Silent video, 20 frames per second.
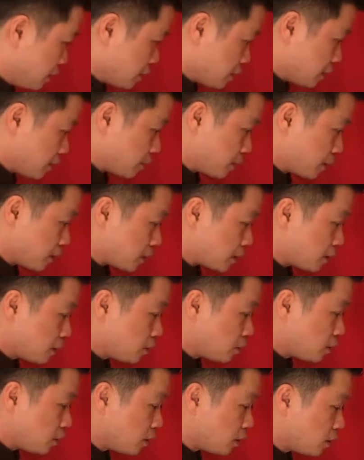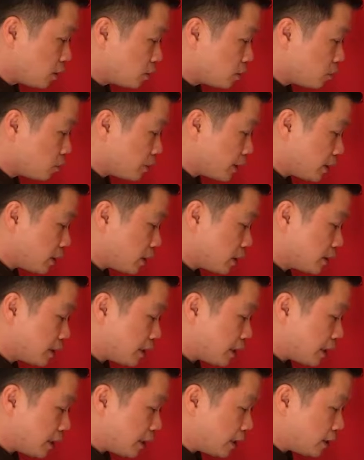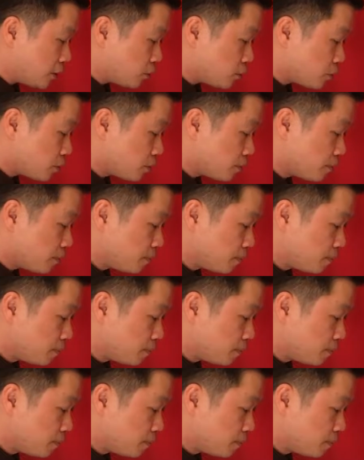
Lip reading: So I'm gonna glue all the way on the edge.